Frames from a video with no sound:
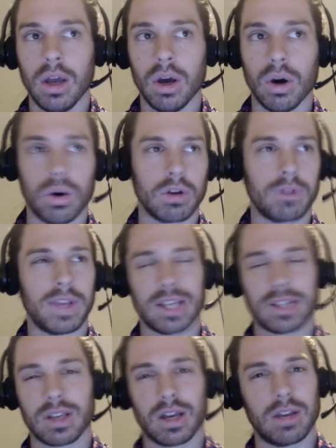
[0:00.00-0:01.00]
Or if he
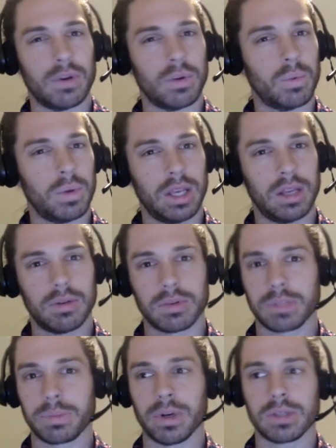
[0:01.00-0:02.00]
has kind of a weird
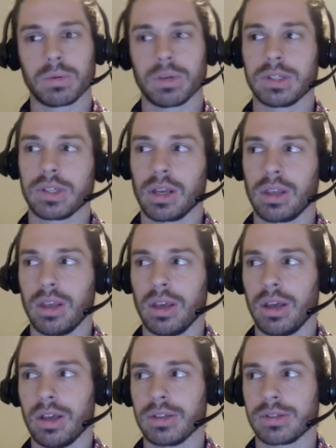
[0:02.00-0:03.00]
response where he's like,
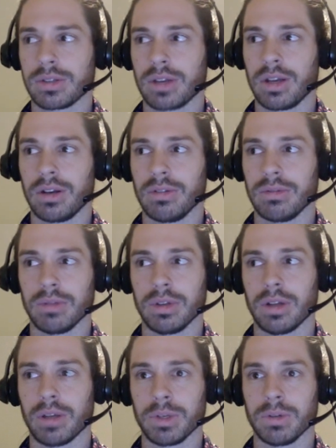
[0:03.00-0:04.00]
yeah,
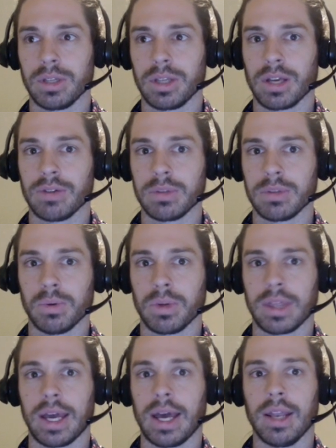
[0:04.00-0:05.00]
I'm not really comfortable with
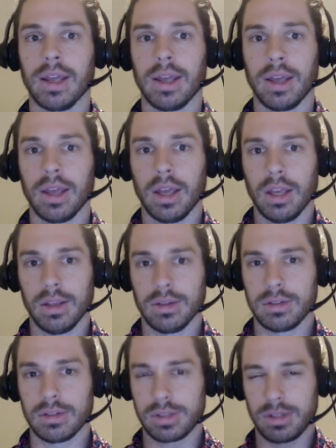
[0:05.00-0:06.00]
that. You
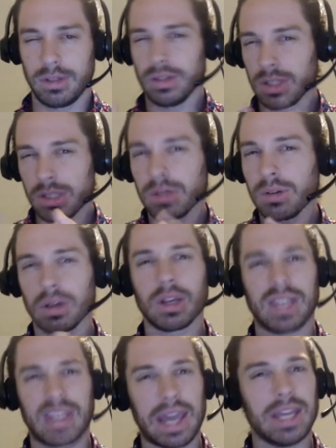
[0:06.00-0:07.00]
just sort of got to
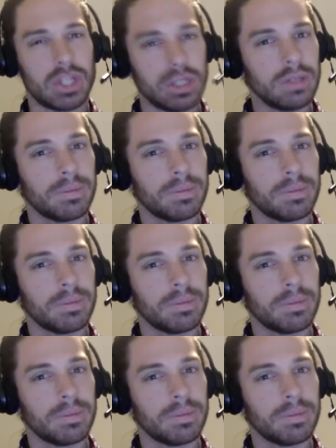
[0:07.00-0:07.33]
gauge it.